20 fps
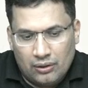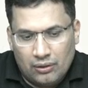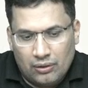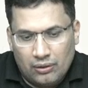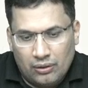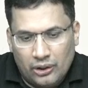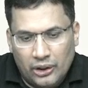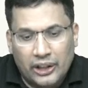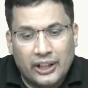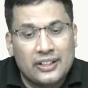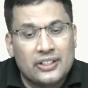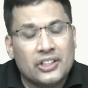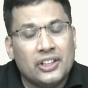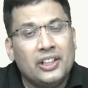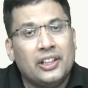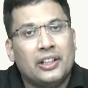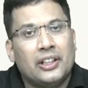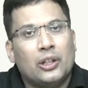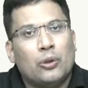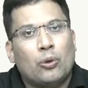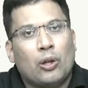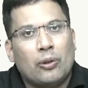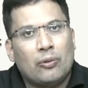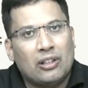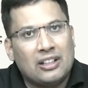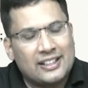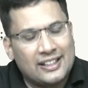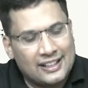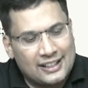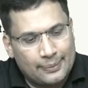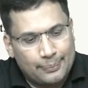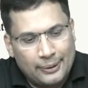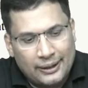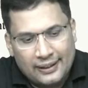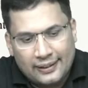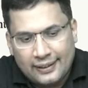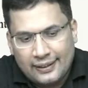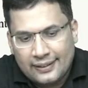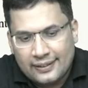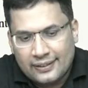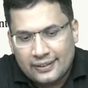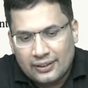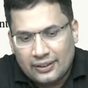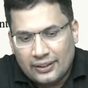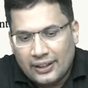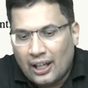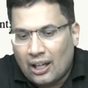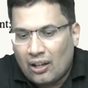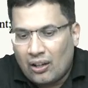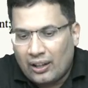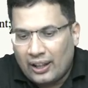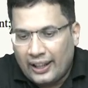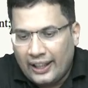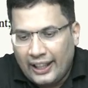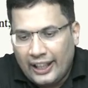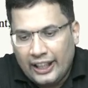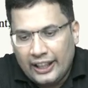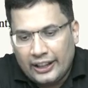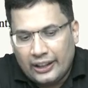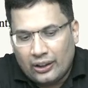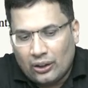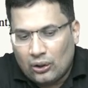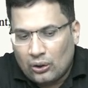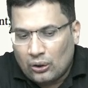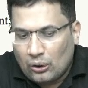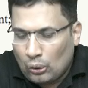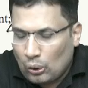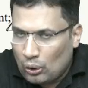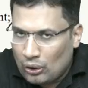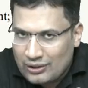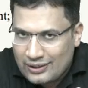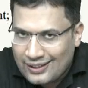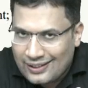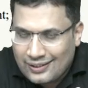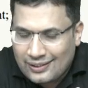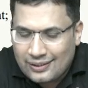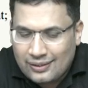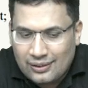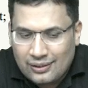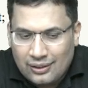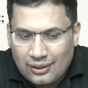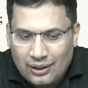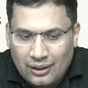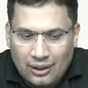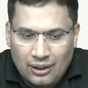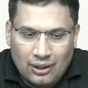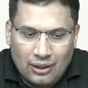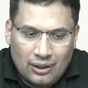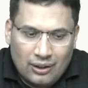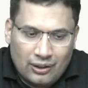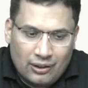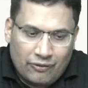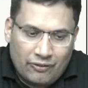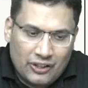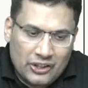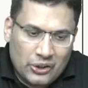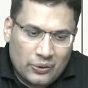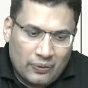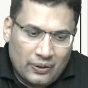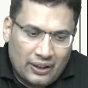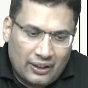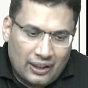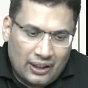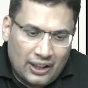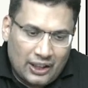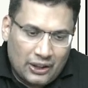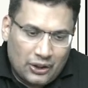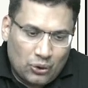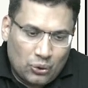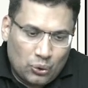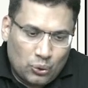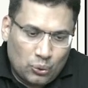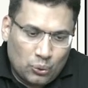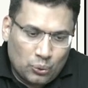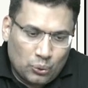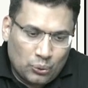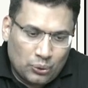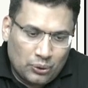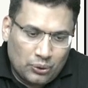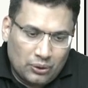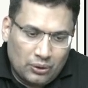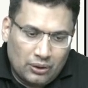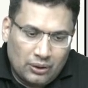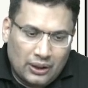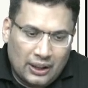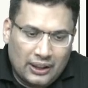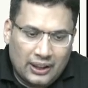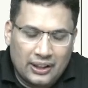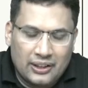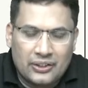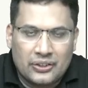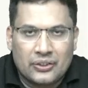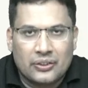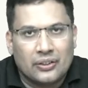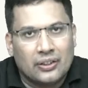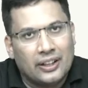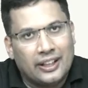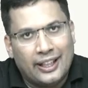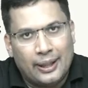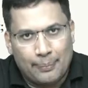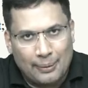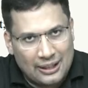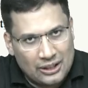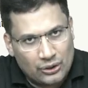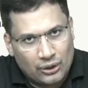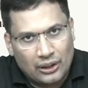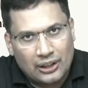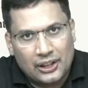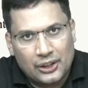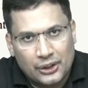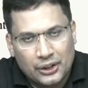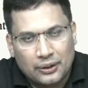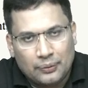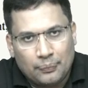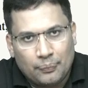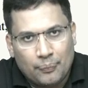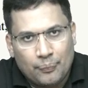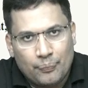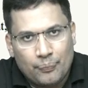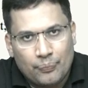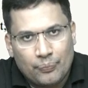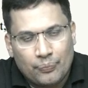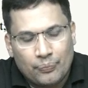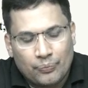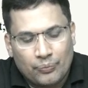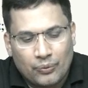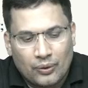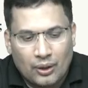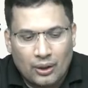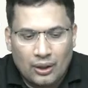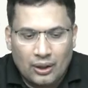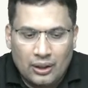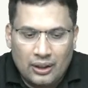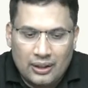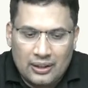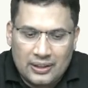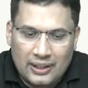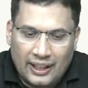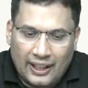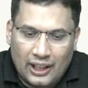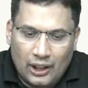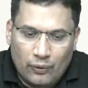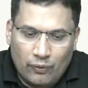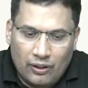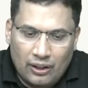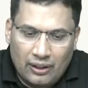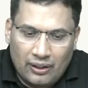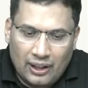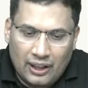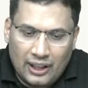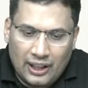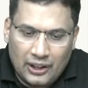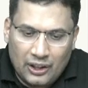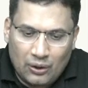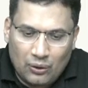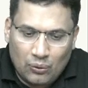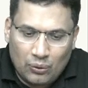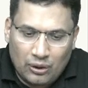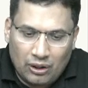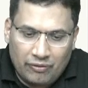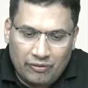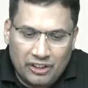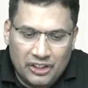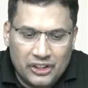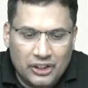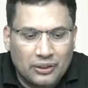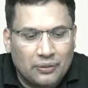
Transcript: You can see here 116 BNS, there are 8 clauses. The first one related to, that is emasculation. Second one related to the vision.